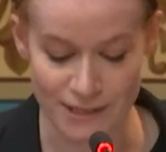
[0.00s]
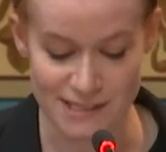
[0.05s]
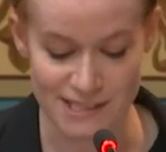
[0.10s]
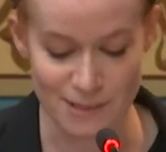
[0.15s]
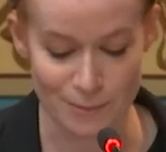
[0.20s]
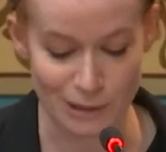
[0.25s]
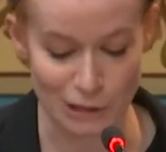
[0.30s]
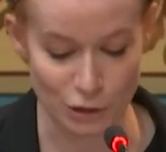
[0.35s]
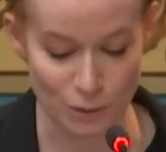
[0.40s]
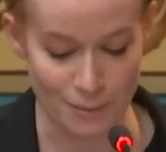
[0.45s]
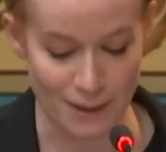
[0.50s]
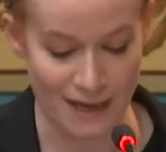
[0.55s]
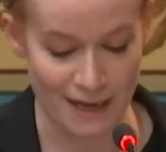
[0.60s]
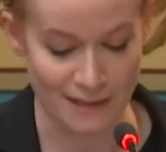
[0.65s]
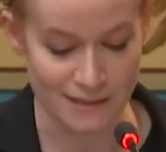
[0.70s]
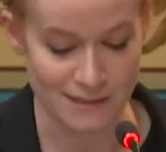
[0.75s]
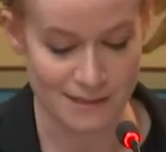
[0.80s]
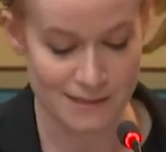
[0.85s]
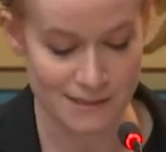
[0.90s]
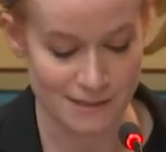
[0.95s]
similar
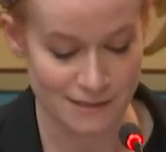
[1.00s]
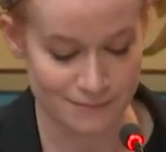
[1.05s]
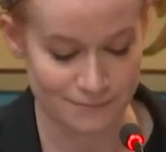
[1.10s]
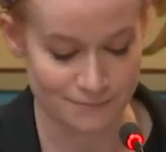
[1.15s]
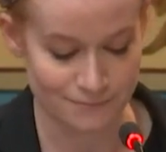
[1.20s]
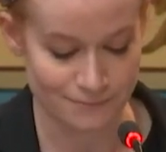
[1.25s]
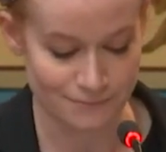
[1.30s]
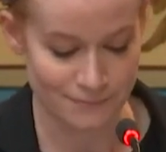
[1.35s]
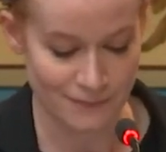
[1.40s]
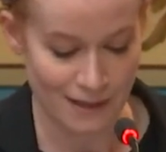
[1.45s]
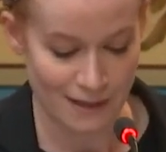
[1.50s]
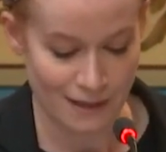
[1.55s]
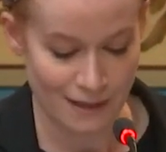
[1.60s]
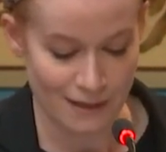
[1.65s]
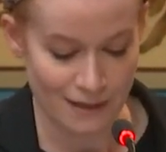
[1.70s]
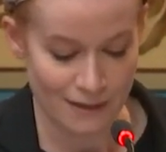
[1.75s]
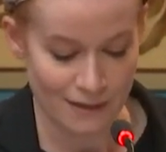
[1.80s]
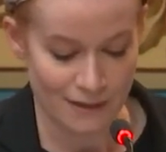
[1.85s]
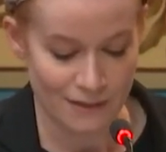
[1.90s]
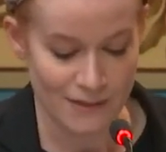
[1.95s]
bans.
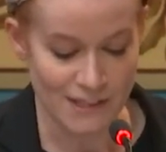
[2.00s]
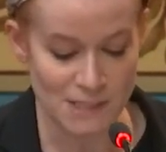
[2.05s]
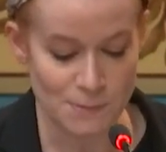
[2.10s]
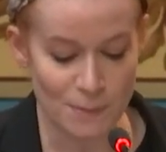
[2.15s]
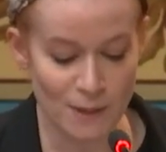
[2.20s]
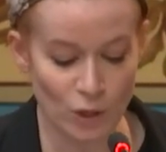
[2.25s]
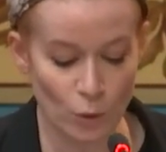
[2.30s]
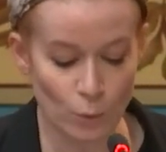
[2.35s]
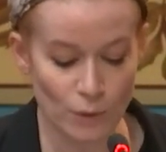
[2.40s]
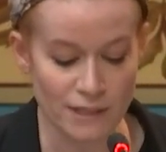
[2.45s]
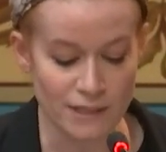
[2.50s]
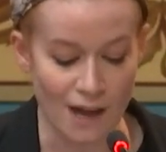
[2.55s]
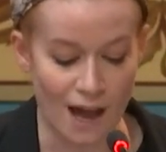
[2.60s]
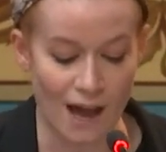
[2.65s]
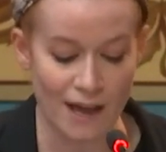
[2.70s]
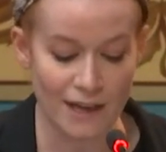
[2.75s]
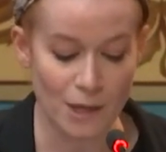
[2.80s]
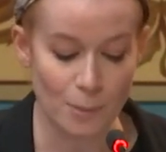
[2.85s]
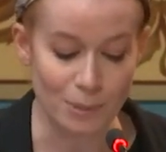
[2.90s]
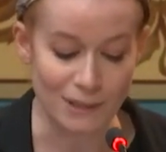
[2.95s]
This bill would
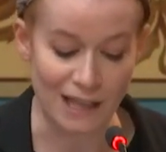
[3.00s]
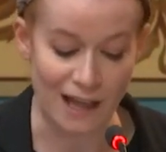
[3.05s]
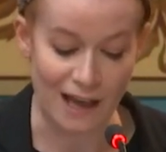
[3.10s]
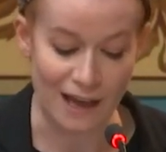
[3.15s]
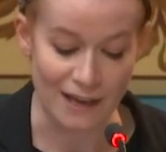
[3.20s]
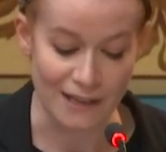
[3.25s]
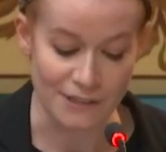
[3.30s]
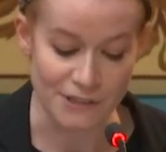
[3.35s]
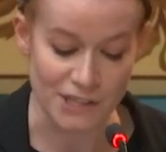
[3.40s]
not apply